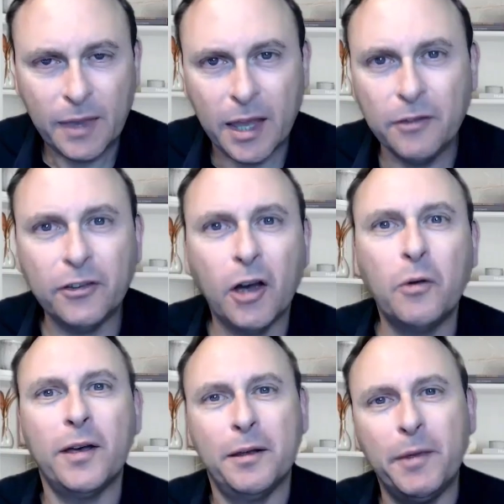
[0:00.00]
And
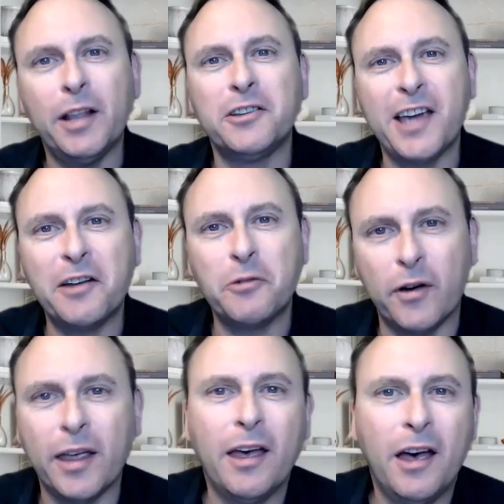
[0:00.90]
so in the middle of
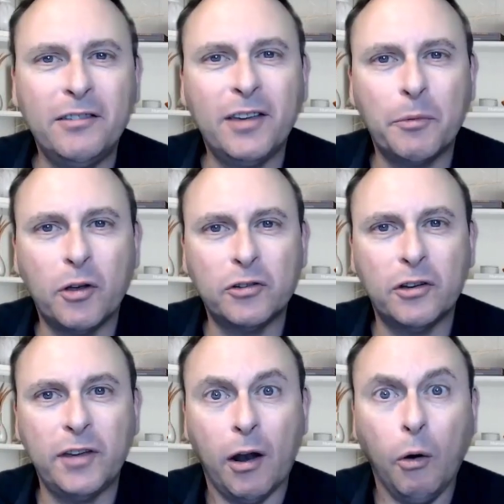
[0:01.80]
January, her
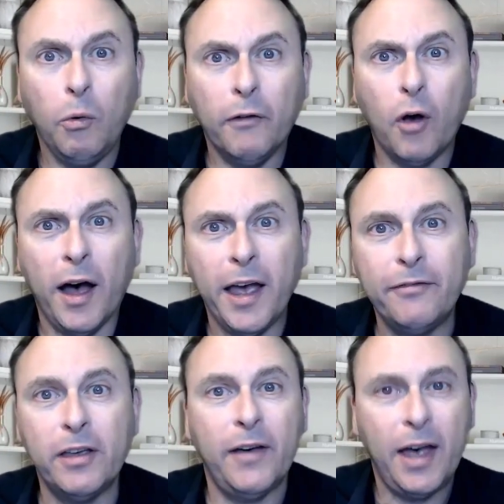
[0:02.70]
subconscious said, "Oh, I've got hay
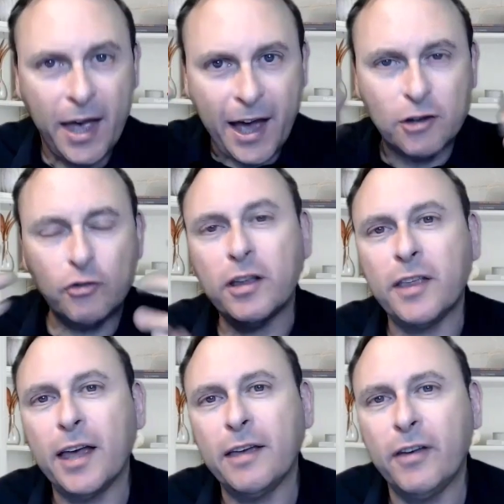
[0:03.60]
fever," and triggered
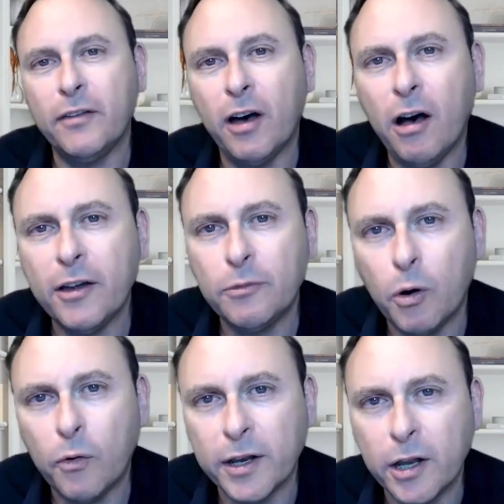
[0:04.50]
the hay fever, eyes
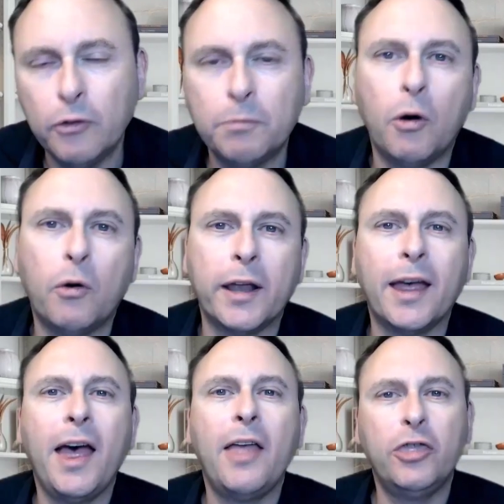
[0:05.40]
pouring, nose pouring,
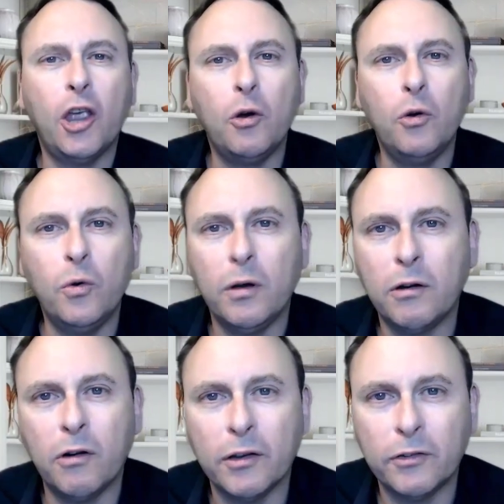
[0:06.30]
no
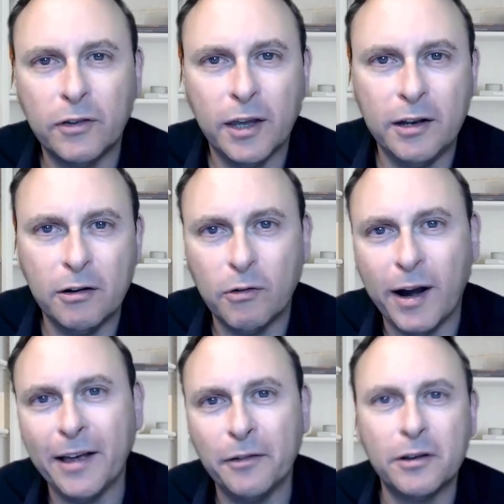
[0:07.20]
grass seed
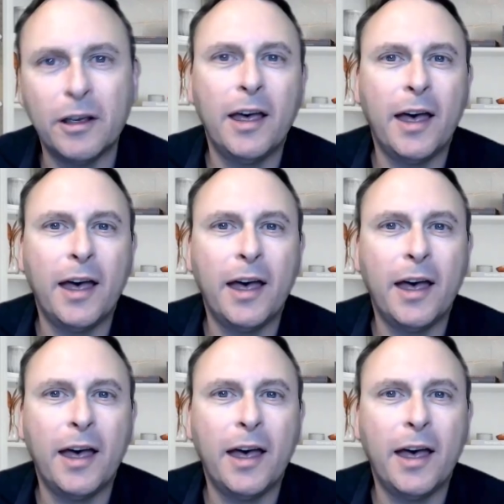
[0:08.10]
around.